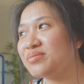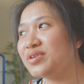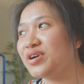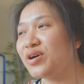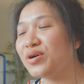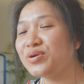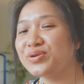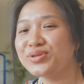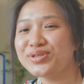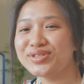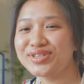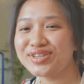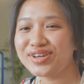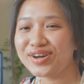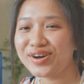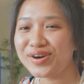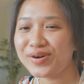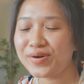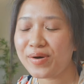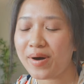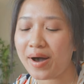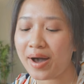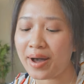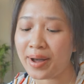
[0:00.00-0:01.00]
but also,
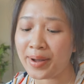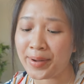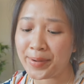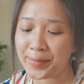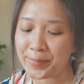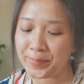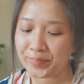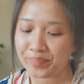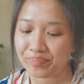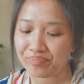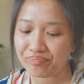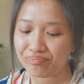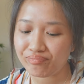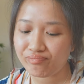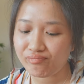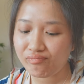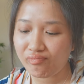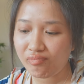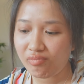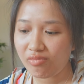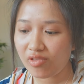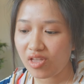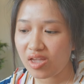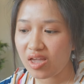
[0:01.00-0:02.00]
um,
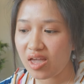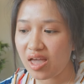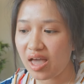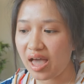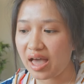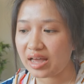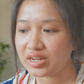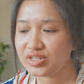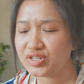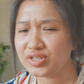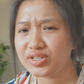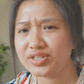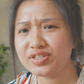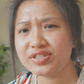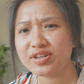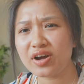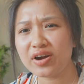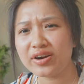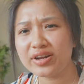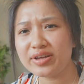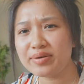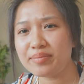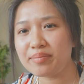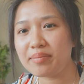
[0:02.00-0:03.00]
I just
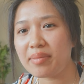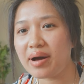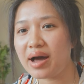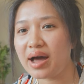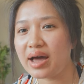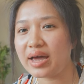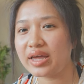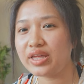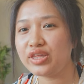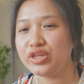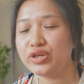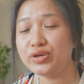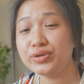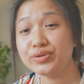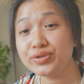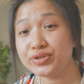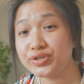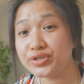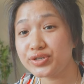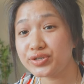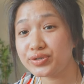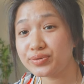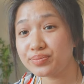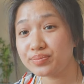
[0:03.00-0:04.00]
started my
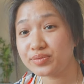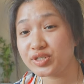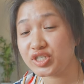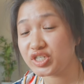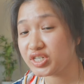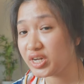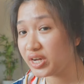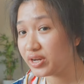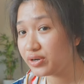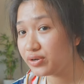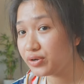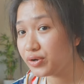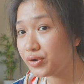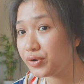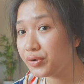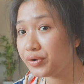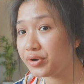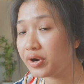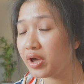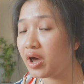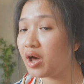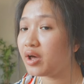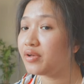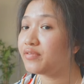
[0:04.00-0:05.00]
YouTube channel
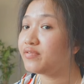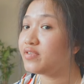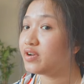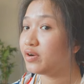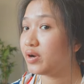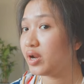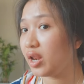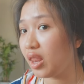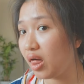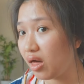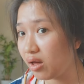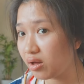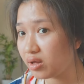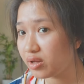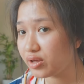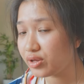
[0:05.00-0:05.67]
not very long